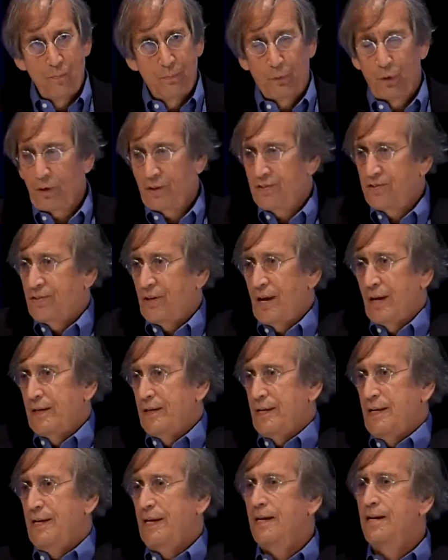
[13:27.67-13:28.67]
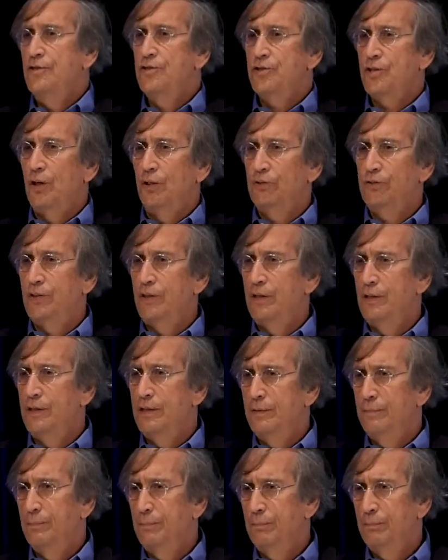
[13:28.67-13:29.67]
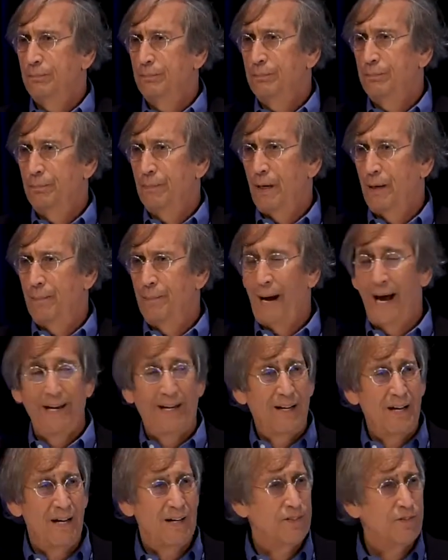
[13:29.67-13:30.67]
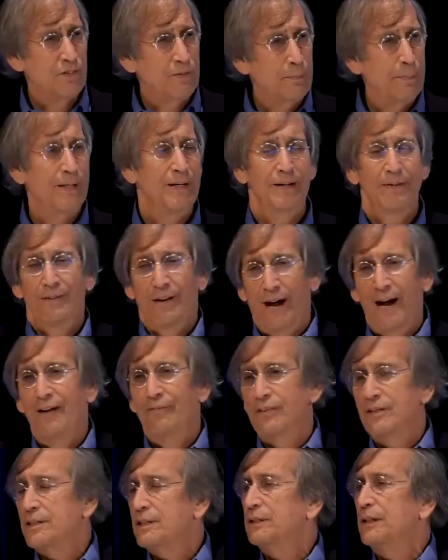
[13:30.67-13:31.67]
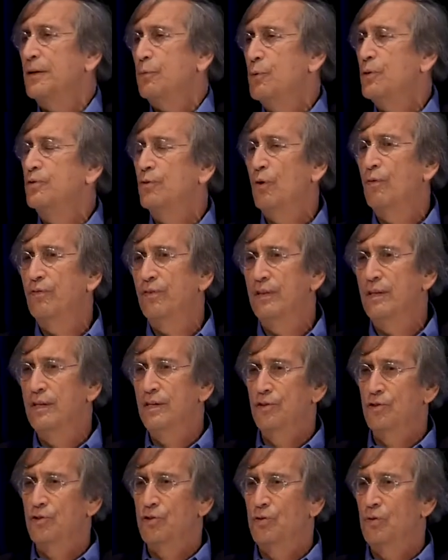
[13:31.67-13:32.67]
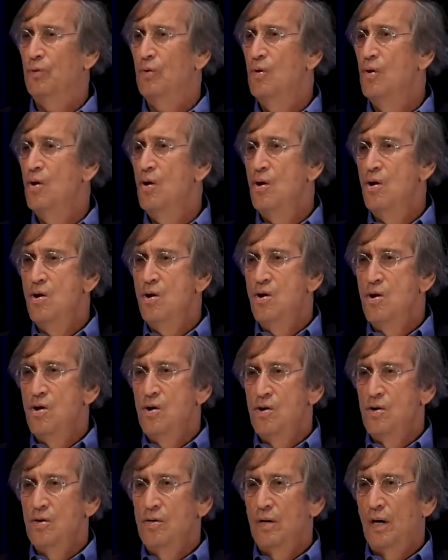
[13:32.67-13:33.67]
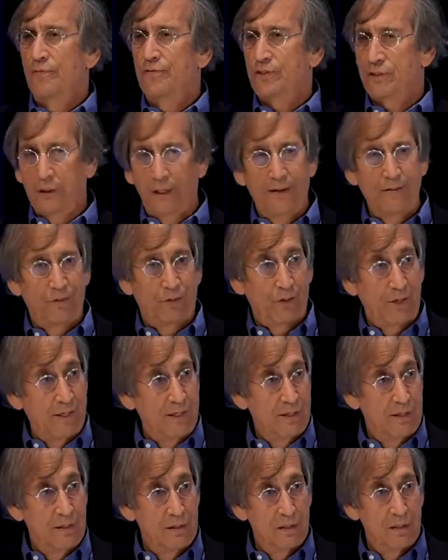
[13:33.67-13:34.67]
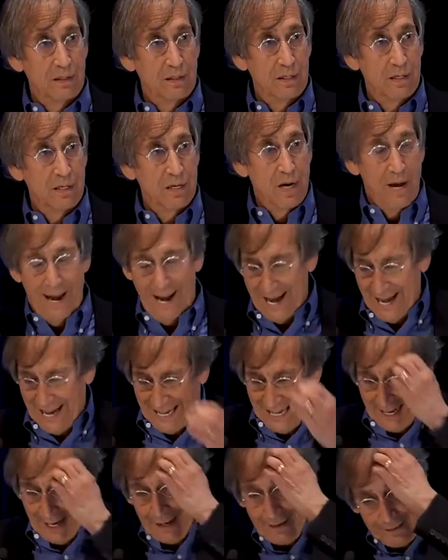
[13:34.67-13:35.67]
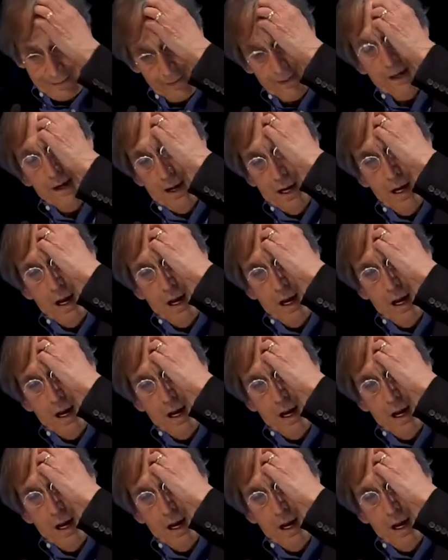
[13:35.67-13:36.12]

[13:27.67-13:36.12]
Brooks said he had insulted my cousin, but it obviously was over the issue of slavery. And